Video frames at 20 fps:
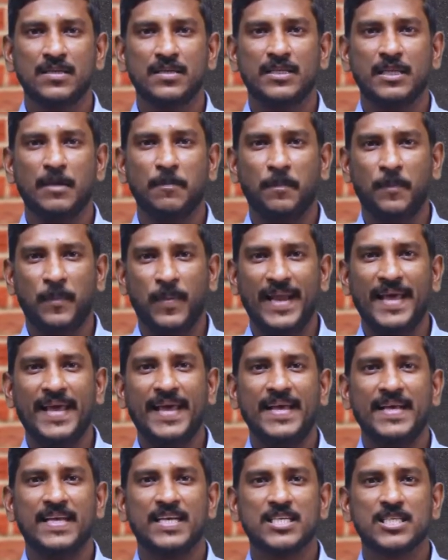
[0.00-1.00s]
the
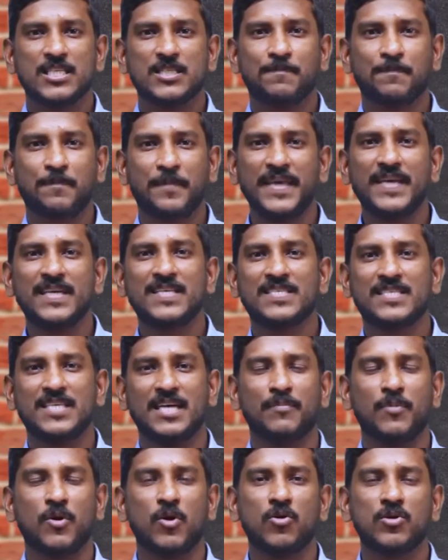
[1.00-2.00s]
play speaks
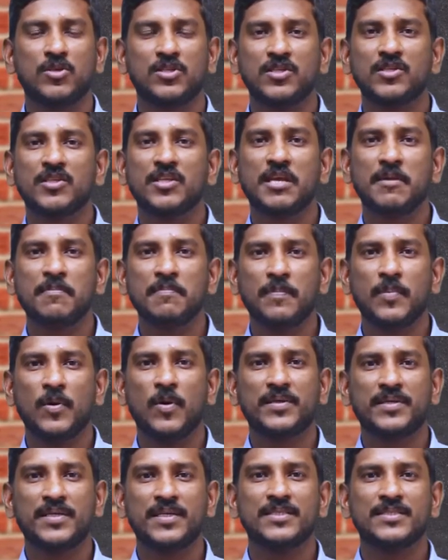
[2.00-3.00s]
about the
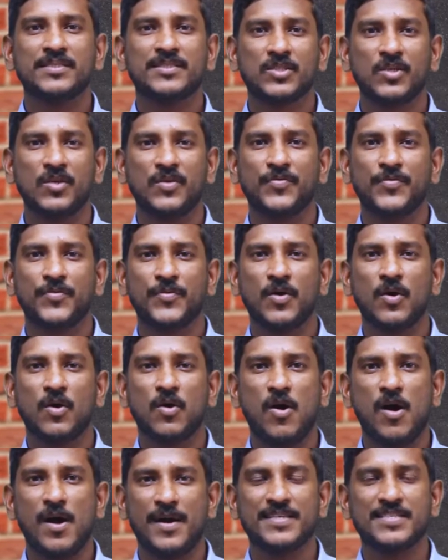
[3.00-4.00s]
importance of
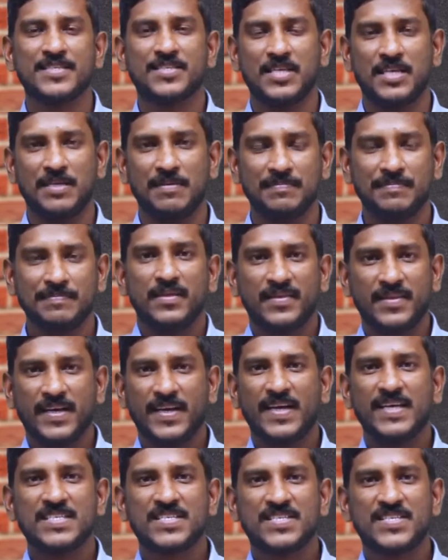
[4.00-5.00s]
honesty.
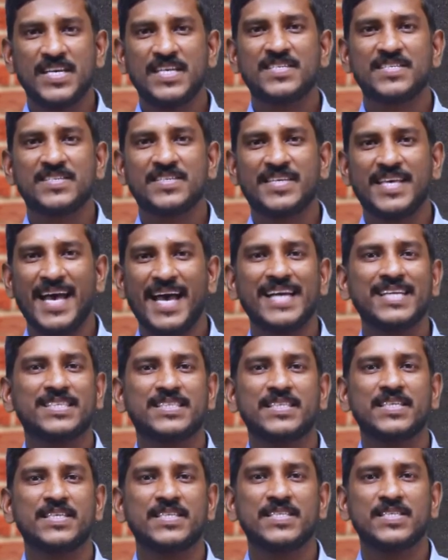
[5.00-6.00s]
There are 6
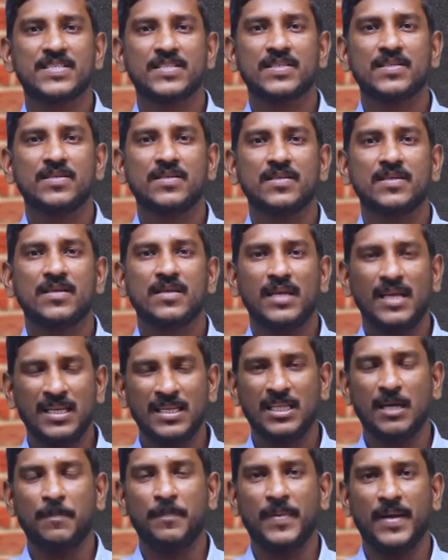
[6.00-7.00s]
characters
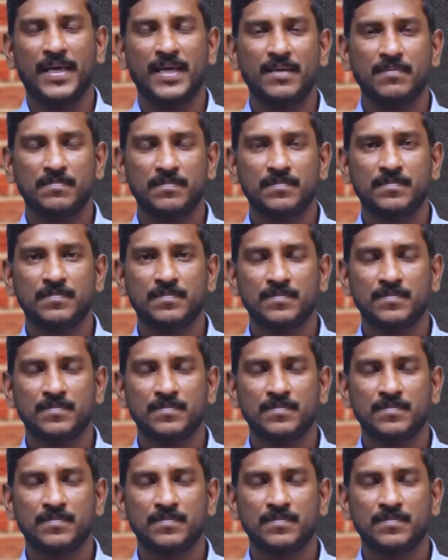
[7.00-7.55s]
in the play.